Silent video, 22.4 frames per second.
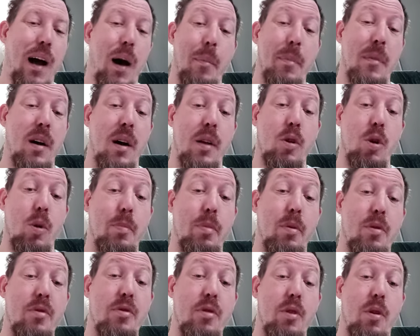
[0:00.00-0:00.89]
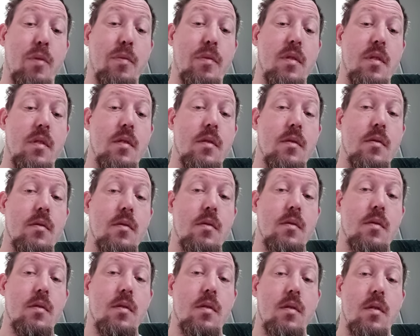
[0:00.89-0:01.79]
I'm not no pushover,
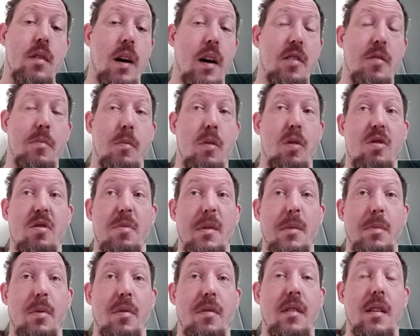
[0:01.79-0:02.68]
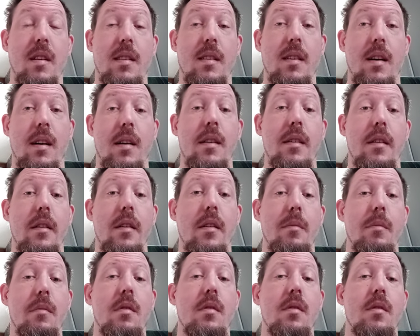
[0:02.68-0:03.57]
as most people think I
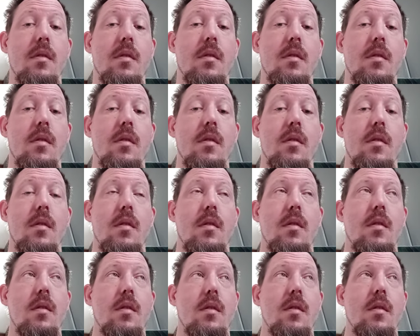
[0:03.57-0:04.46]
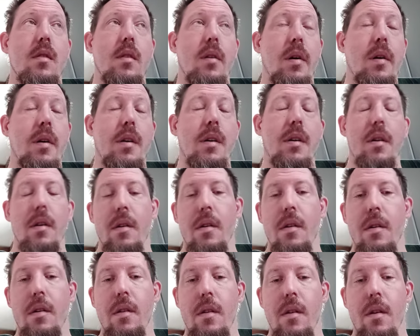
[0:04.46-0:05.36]
am.
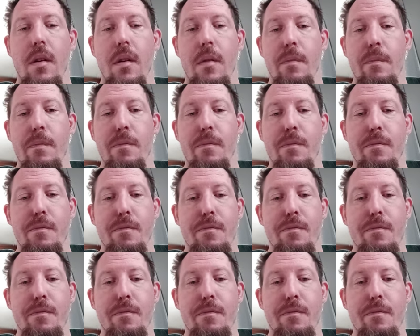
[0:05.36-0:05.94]
And